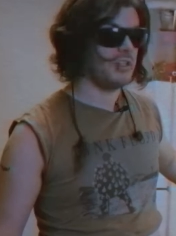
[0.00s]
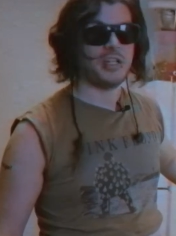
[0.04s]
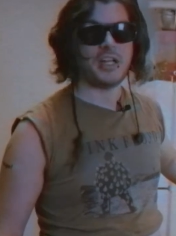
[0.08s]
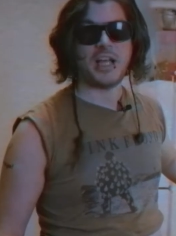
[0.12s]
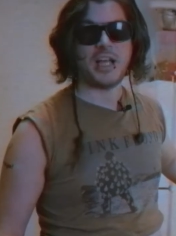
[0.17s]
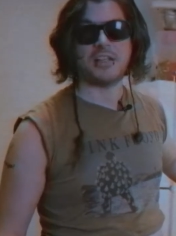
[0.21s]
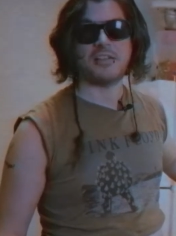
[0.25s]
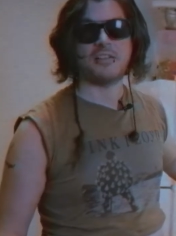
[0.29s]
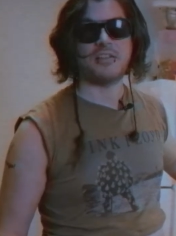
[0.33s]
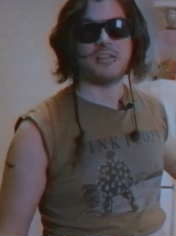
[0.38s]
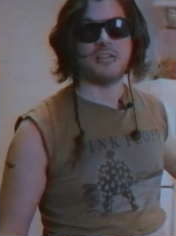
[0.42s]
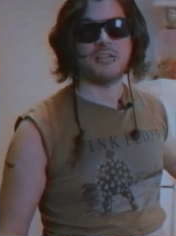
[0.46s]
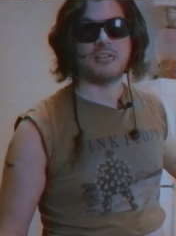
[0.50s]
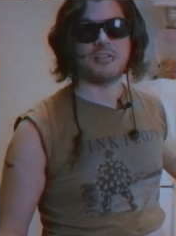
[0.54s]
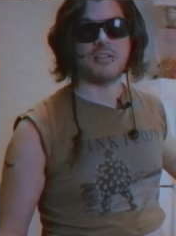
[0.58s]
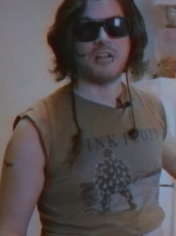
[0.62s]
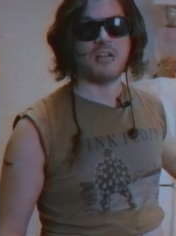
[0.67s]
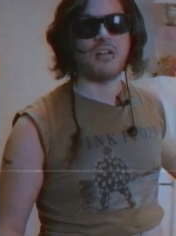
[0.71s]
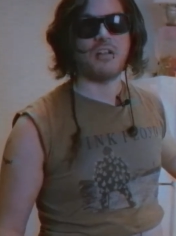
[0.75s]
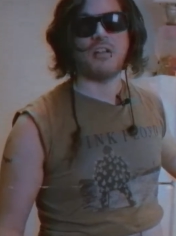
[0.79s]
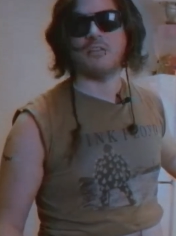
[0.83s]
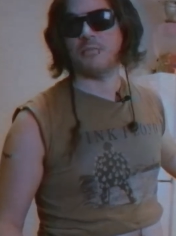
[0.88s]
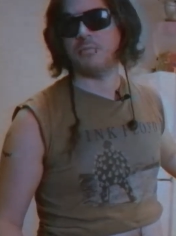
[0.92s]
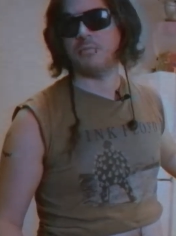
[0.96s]
nice sears
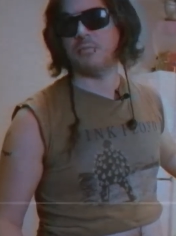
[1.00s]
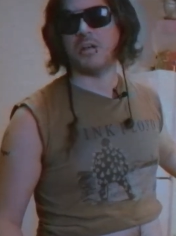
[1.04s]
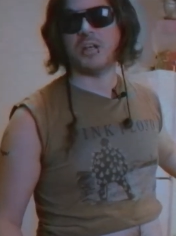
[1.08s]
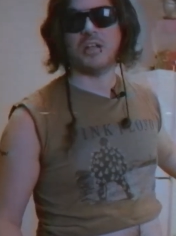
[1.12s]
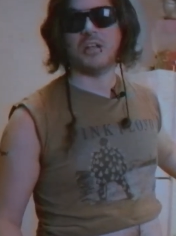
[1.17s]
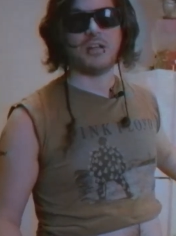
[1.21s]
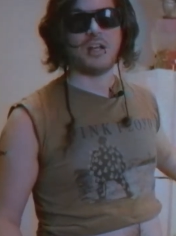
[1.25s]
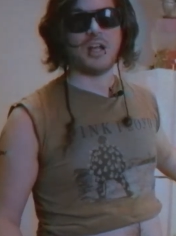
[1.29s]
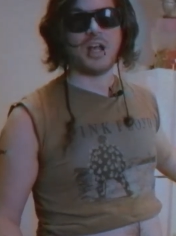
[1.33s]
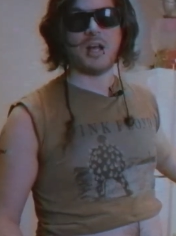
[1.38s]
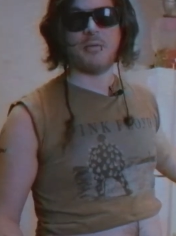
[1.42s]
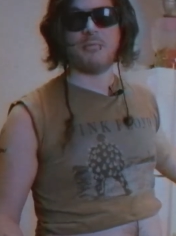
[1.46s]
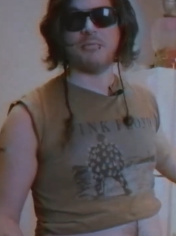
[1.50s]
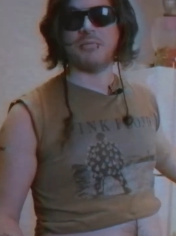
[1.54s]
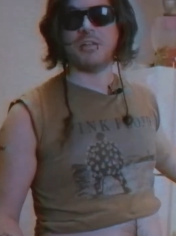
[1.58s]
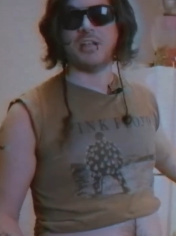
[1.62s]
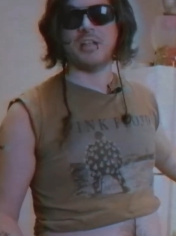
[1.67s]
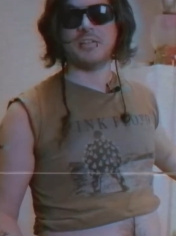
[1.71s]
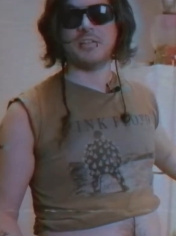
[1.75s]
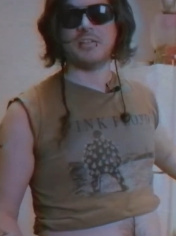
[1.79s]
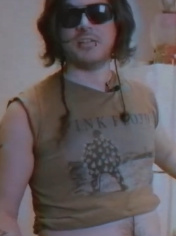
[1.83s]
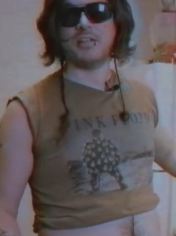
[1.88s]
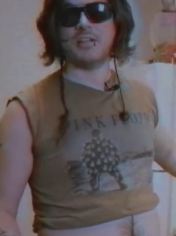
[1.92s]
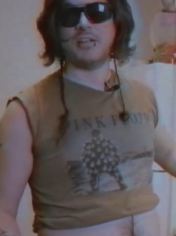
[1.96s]
on all of it. But I'm
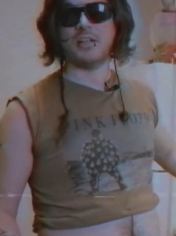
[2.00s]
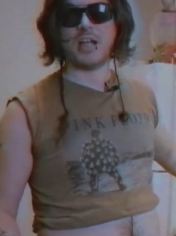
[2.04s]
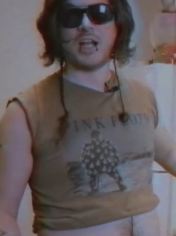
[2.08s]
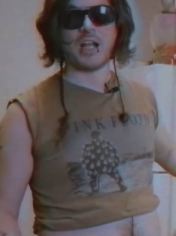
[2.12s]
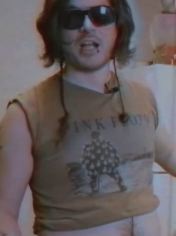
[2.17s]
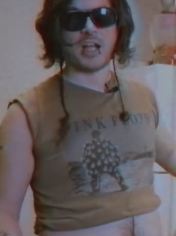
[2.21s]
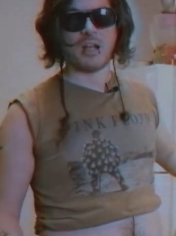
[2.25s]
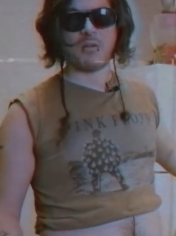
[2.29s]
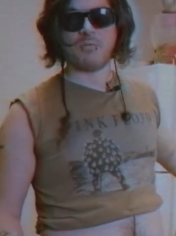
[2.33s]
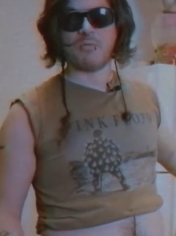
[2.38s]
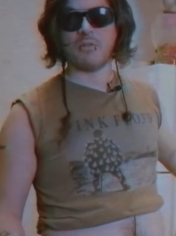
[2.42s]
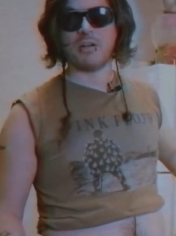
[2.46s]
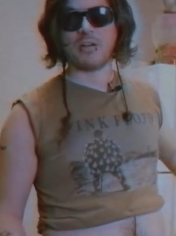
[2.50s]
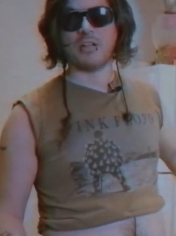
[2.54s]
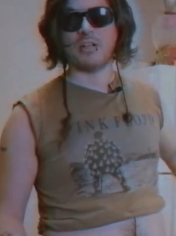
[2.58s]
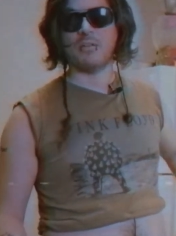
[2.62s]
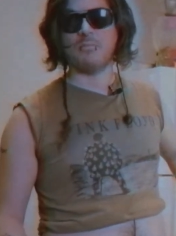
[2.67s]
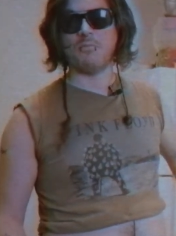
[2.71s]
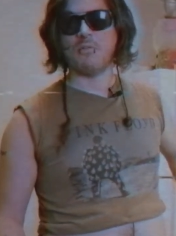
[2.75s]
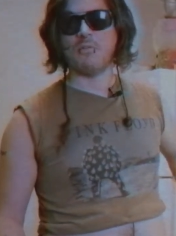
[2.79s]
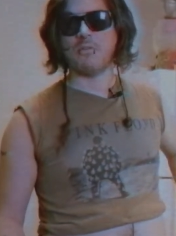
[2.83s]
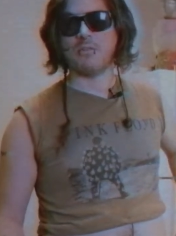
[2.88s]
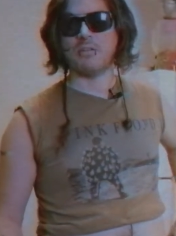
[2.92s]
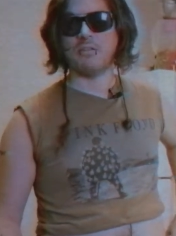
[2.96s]
lazy, I got work in
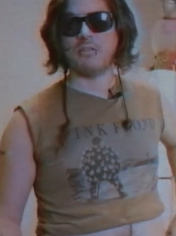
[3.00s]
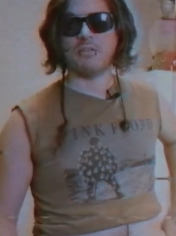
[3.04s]
the morning,